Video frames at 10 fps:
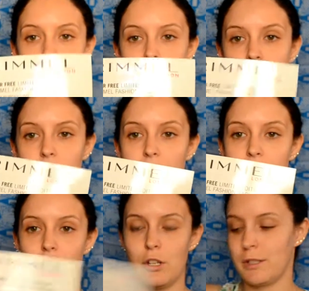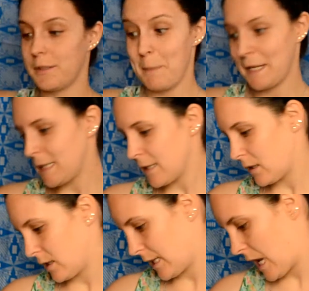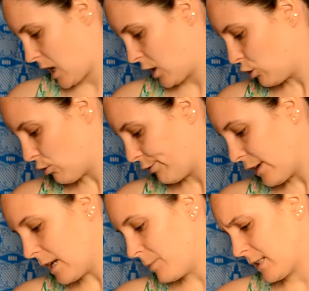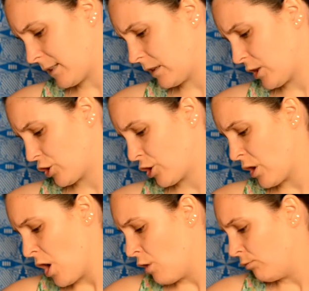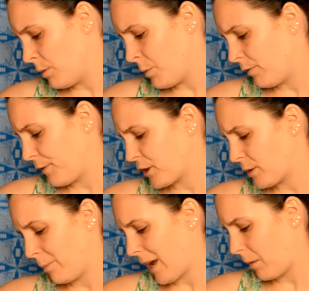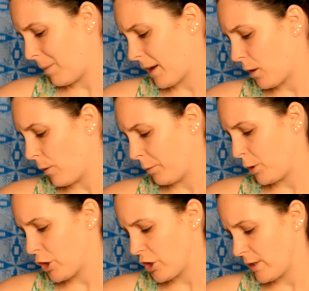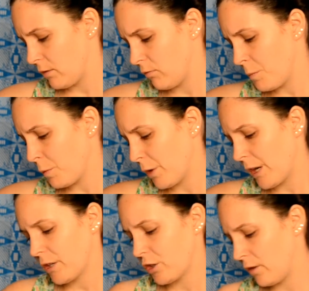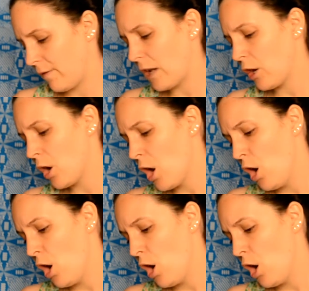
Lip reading: the advertisement saying, your free limited edition Rimmel fashion backpack when purchasing Rimmel products to the value